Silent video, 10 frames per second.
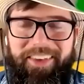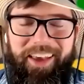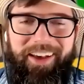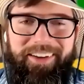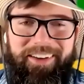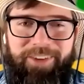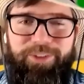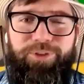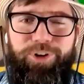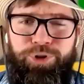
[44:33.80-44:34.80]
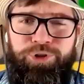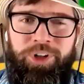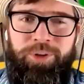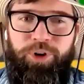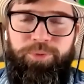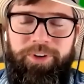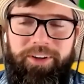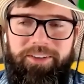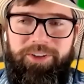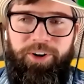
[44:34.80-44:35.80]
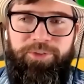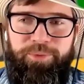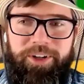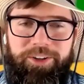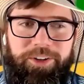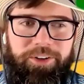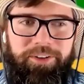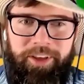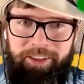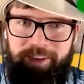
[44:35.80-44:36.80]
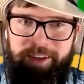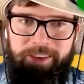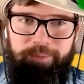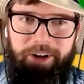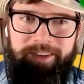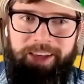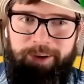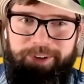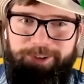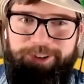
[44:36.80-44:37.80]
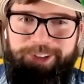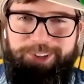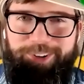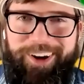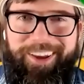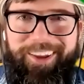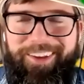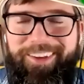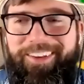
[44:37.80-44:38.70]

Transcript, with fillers: Yeah, even virtual jump roping is hard for me to do. Like getting the button timing just right.